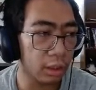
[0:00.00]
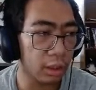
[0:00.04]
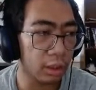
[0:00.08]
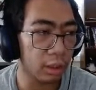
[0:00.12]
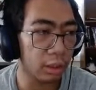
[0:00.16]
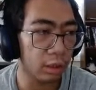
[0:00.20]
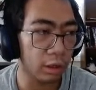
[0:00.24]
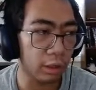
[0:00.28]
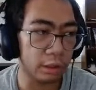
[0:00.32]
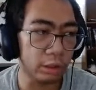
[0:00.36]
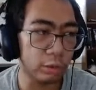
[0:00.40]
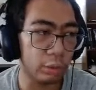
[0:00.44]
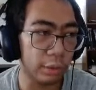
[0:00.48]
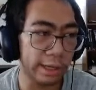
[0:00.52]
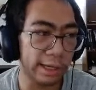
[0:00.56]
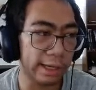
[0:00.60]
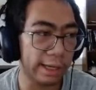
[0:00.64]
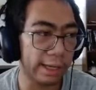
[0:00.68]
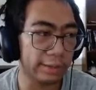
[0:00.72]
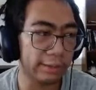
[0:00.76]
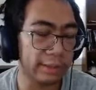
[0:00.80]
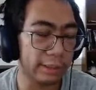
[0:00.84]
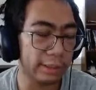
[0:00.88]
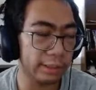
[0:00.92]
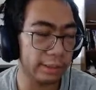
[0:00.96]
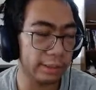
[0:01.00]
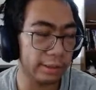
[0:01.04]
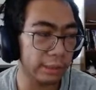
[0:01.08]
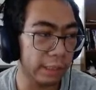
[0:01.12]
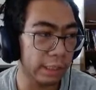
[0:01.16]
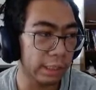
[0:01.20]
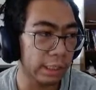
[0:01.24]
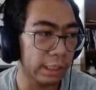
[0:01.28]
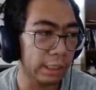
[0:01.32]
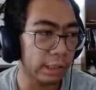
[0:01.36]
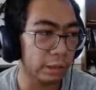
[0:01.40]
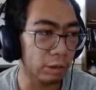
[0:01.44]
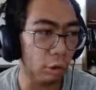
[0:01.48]
Or do I have to
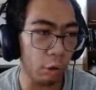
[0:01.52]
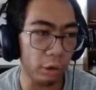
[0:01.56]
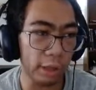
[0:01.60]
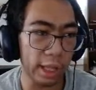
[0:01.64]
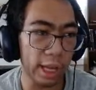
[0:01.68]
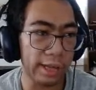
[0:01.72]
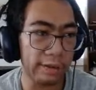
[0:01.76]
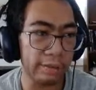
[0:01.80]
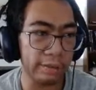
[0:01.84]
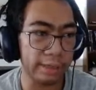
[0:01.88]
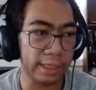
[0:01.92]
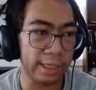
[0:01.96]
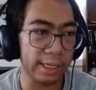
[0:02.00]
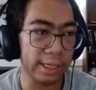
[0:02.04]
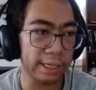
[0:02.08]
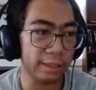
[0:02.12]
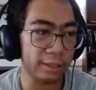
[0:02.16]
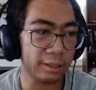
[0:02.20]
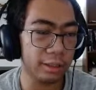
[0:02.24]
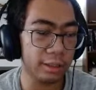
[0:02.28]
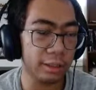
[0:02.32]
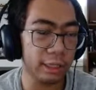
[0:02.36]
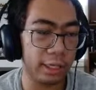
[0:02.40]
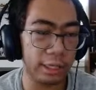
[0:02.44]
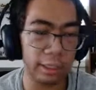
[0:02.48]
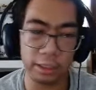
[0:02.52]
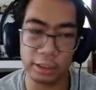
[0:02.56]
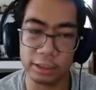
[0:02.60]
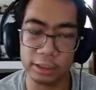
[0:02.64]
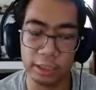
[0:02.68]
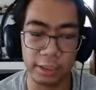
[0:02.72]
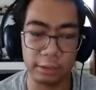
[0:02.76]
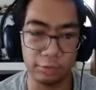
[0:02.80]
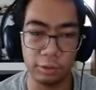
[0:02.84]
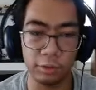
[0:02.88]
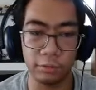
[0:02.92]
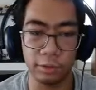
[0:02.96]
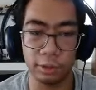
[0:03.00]
go live again? Because I
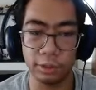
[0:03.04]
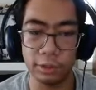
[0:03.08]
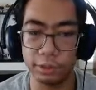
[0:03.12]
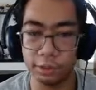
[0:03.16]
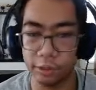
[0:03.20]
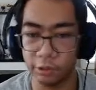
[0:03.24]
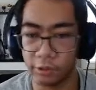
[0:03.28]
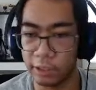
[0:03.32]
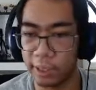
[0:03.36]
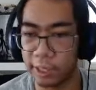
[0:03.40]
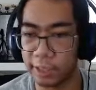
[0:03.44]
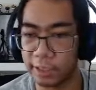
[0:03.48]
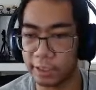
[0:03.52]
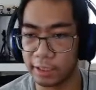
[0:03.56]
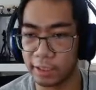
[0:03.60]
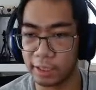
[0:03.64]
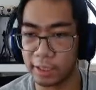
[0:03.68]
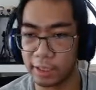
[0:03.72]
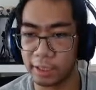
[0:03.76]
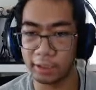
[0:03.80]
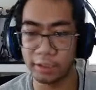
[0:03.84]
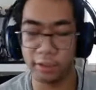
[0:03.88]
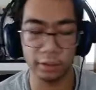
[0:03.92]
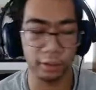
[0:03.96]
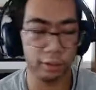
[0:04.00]
don't want to do that again.